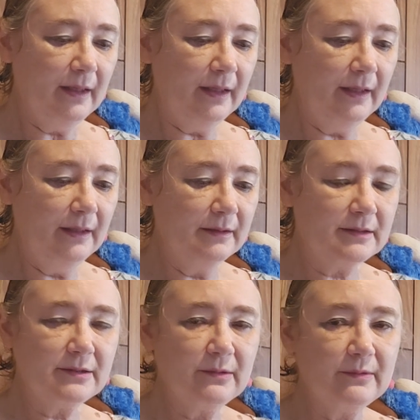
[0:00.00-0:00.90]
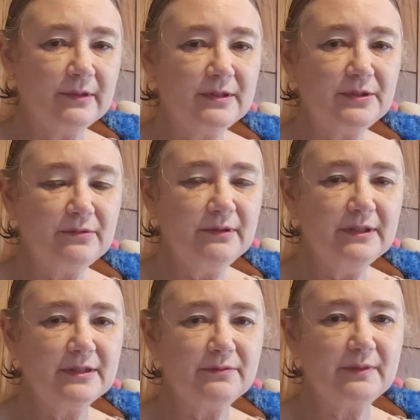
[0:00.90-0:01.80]
And so the story
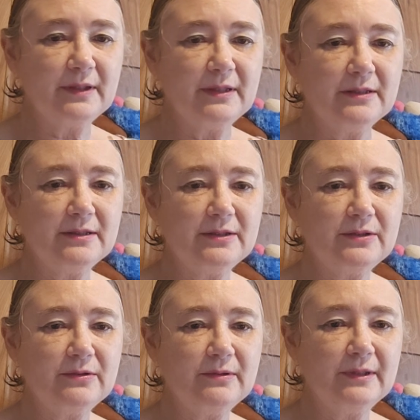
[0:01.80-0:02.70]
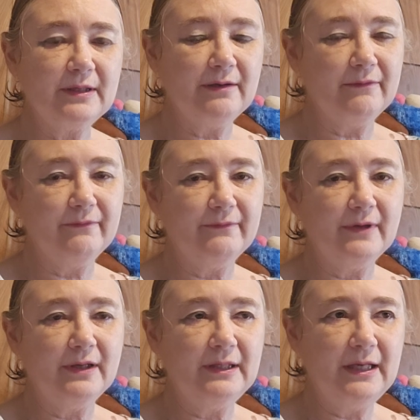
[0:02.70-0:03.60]
is really a story of
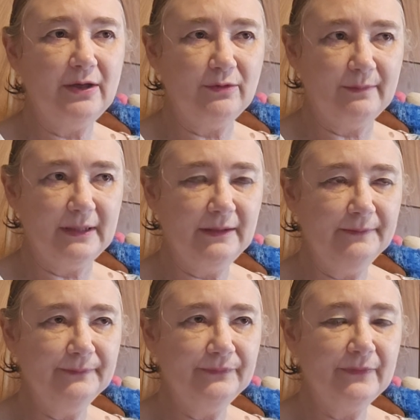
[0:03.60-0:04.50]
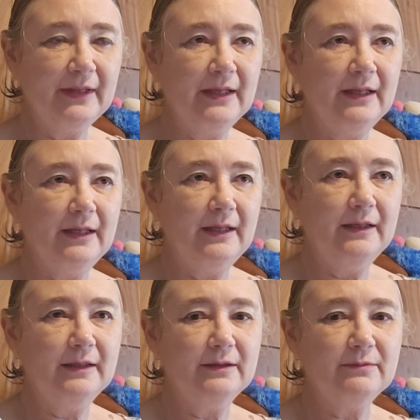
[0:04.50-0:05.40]
Naomi,
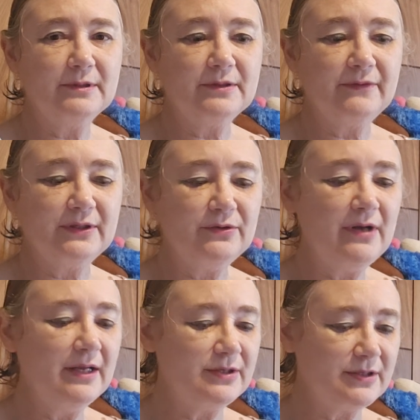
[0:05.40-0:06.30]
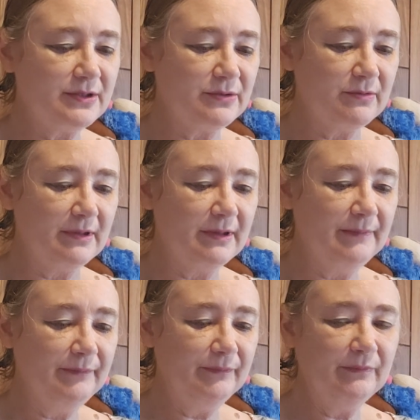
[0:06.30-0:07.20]
and it was a very tragic story,
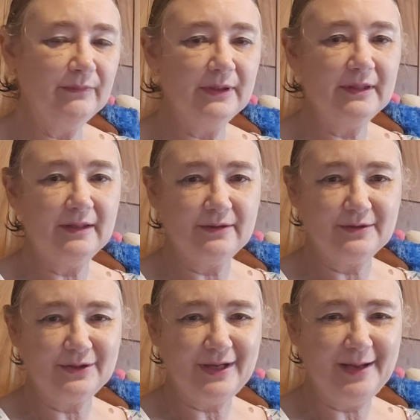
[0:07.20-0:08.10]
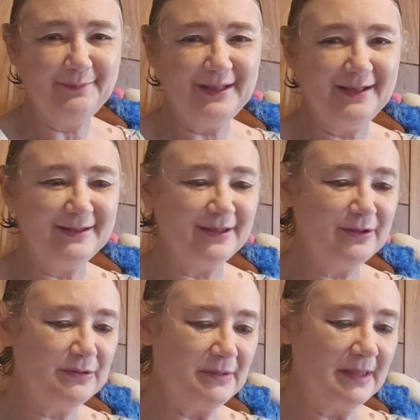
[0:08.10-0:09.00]
but then there's a happy ending
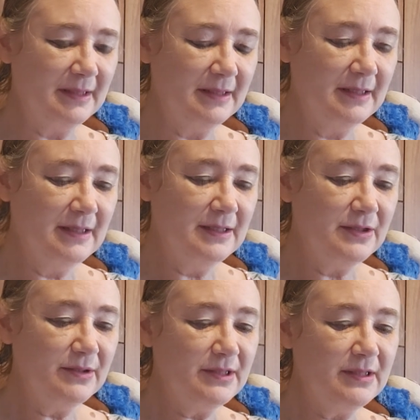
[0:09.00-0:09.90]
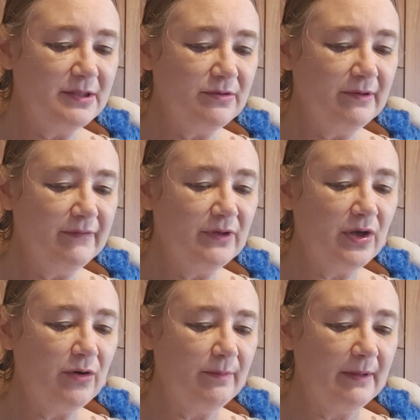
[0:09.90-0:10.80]
to it. So it's the story of
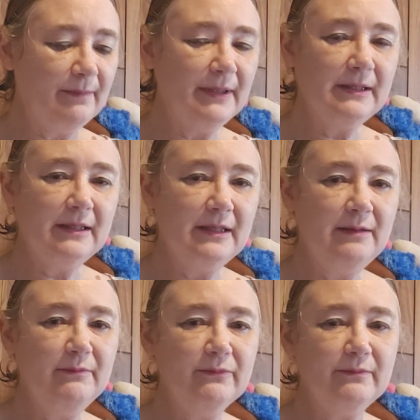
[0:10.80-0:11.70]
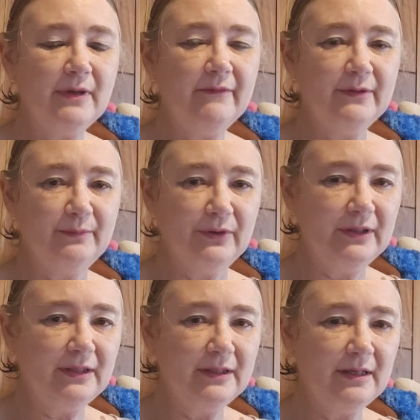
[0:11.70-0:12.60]
Naomi, but the name of the
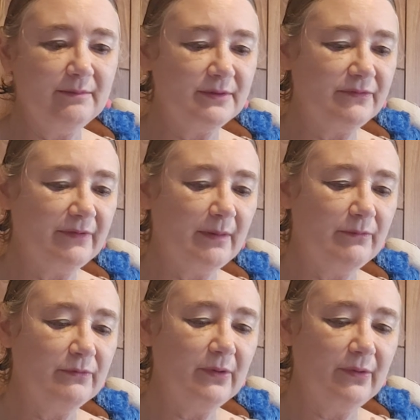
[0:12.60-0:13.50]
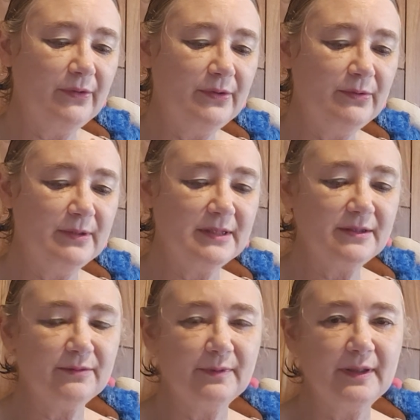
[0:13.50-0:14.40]
book comes from Ruth, who is
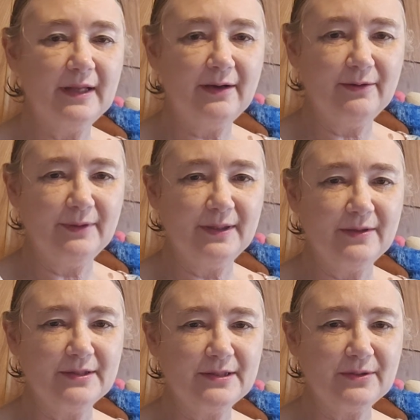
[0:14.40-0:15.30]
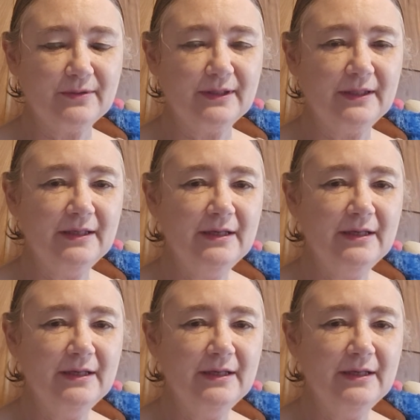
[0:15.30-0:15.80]
the real heroine of the story.